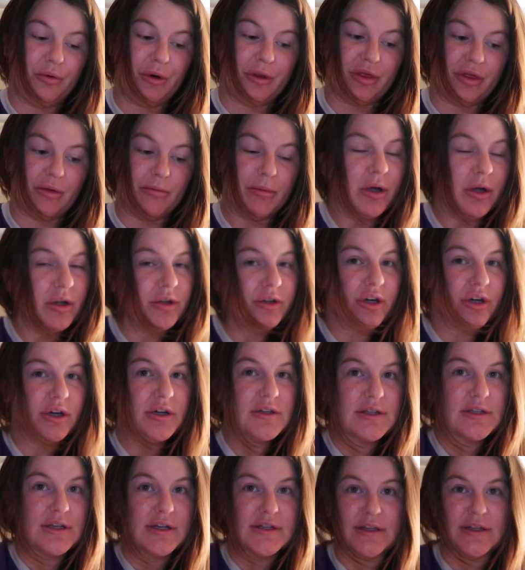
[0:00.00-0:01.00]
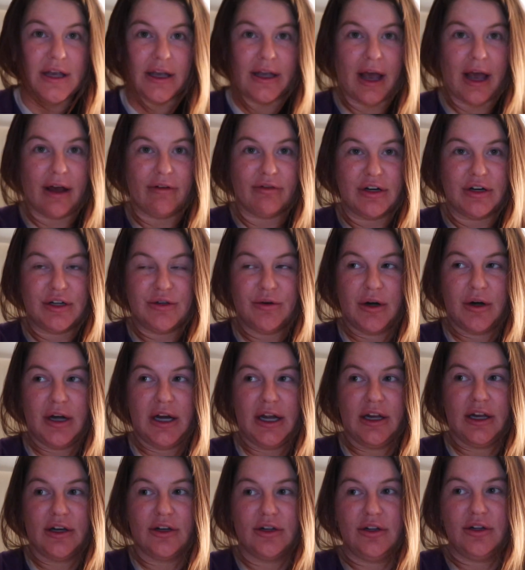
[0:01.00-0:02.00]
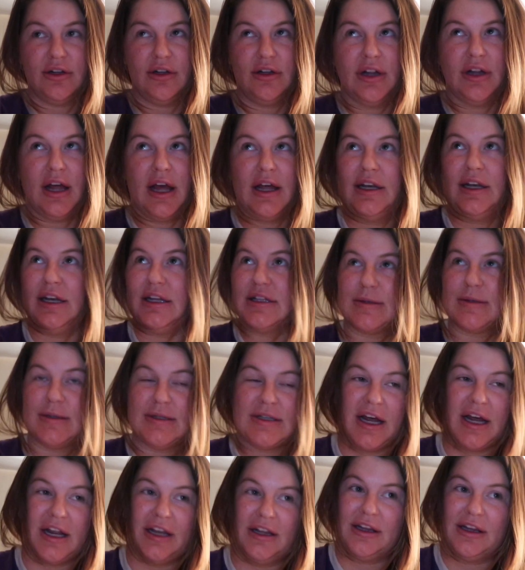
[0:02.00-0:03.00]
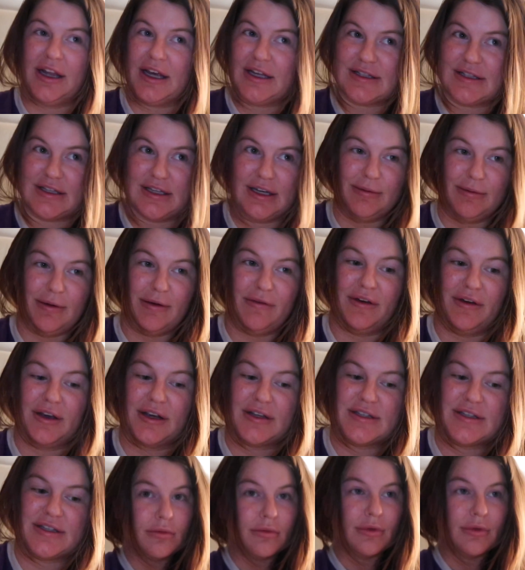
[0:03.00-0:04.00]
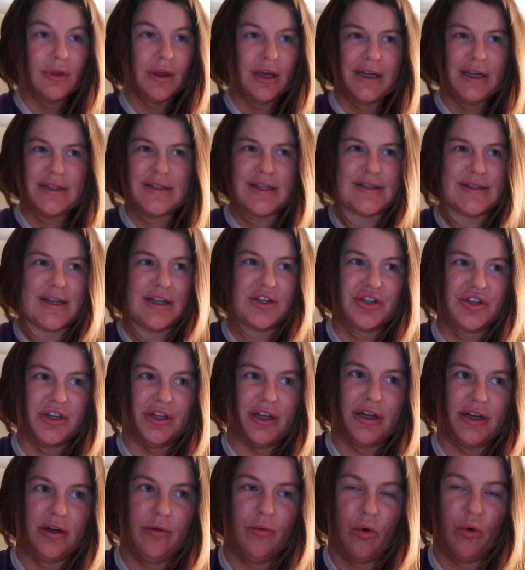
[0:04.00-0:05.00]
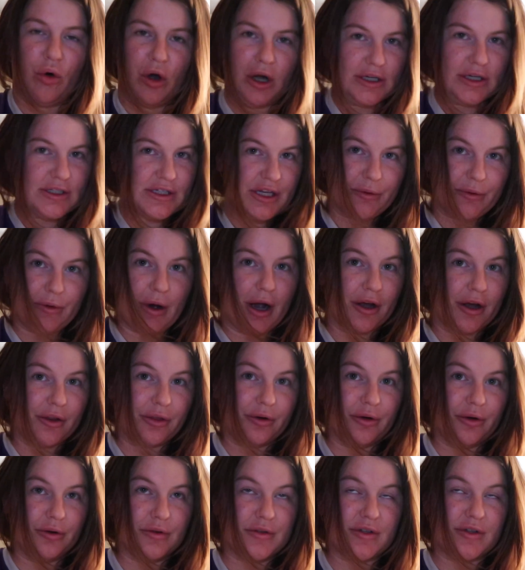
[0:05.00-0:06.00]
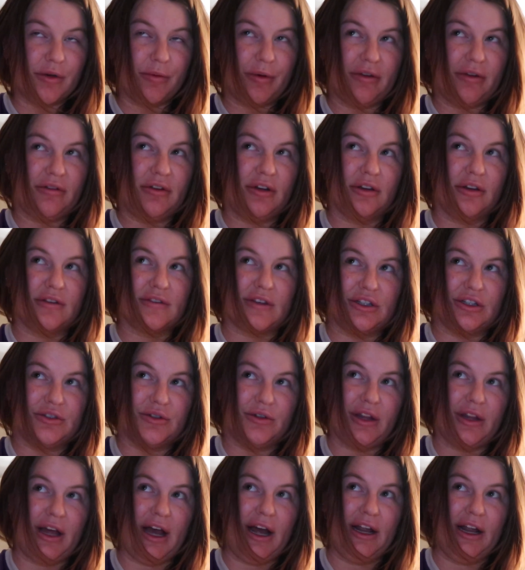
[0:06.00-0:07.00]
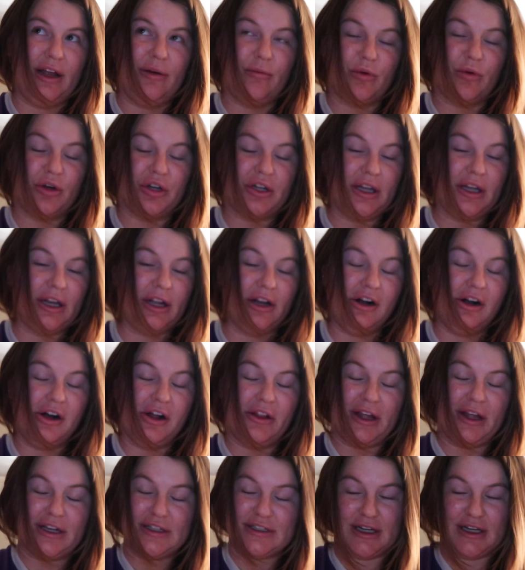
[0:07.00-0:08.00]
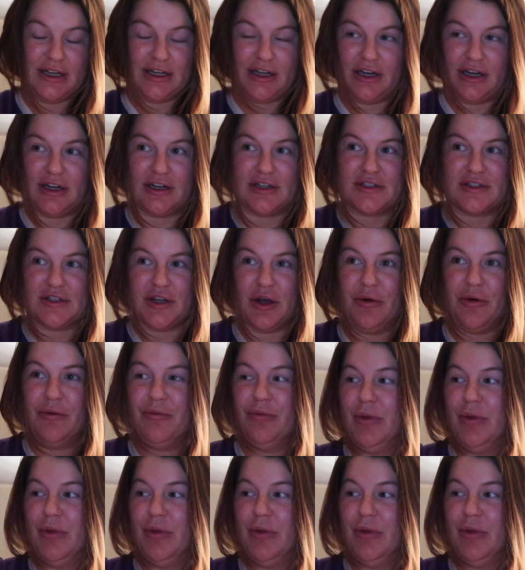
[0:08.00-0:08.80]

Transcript: with the builders because like every door handle needs to be tightened, lights need to be fixed. It's essentially like a warranty walkthrough, so we have to schedule that, and we're getting all that done here, so.